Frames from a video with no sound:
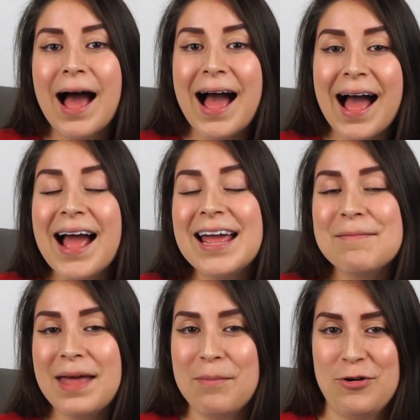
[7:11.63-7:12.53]
I
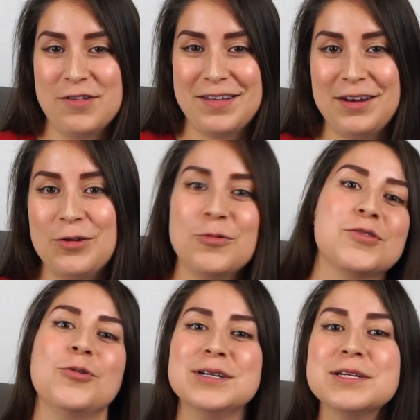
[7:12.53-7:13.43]
am that person
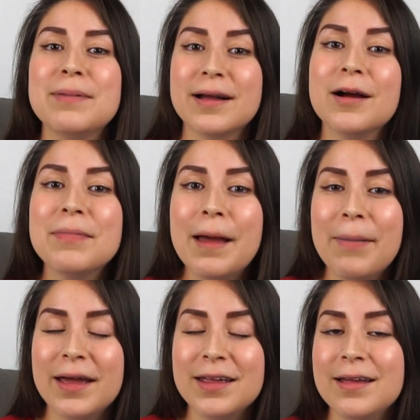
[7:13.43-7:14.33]
who's going to pick up that
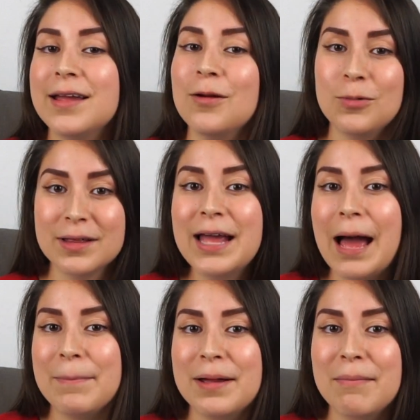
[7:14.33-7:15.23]
penny, get really
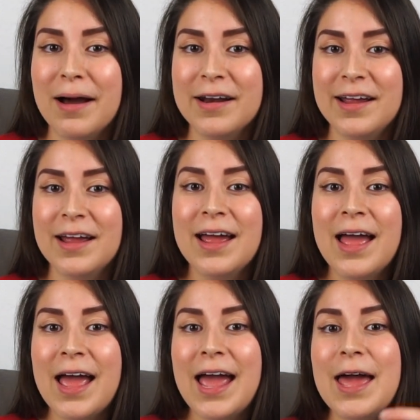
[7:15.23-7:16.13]
happy about it,
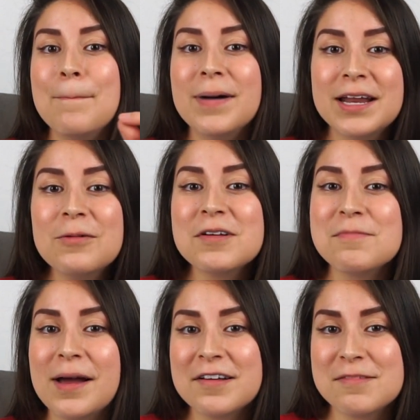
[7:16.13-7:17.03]
and money
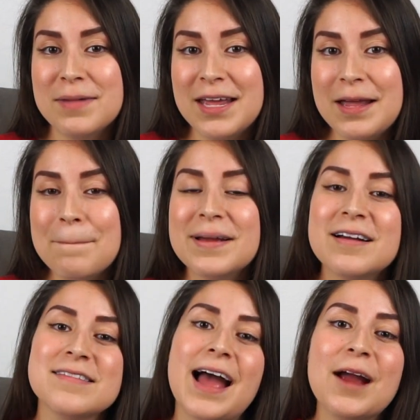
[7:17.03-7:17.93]
respects me
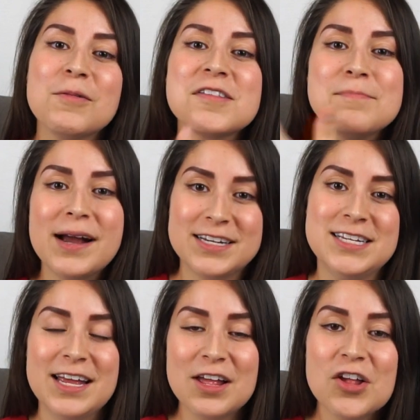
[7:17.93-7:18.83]
because I respect
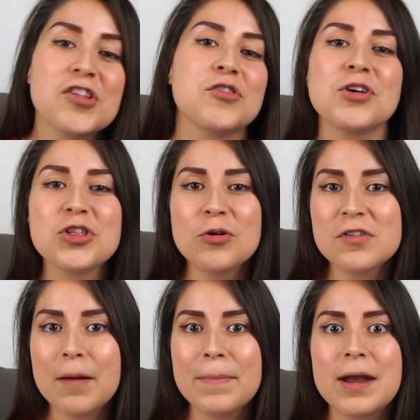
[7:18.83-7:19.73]
it. So it
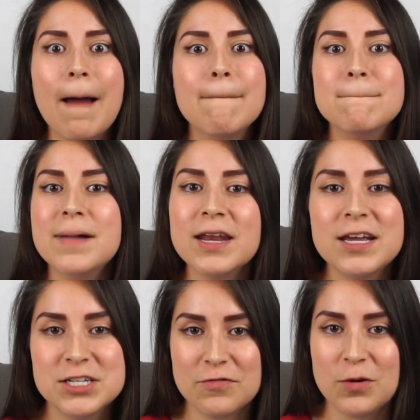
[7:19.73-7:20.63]
shows up in
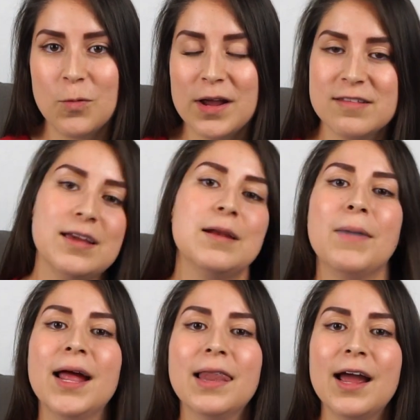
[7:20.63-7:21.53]
many different ways in
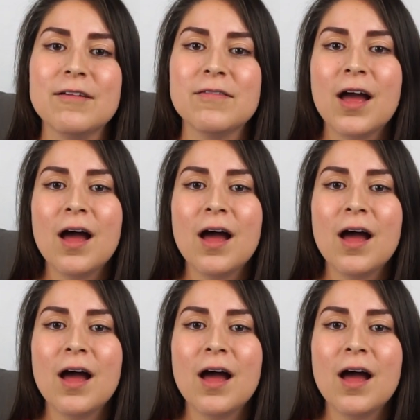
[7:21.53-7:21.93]
my life.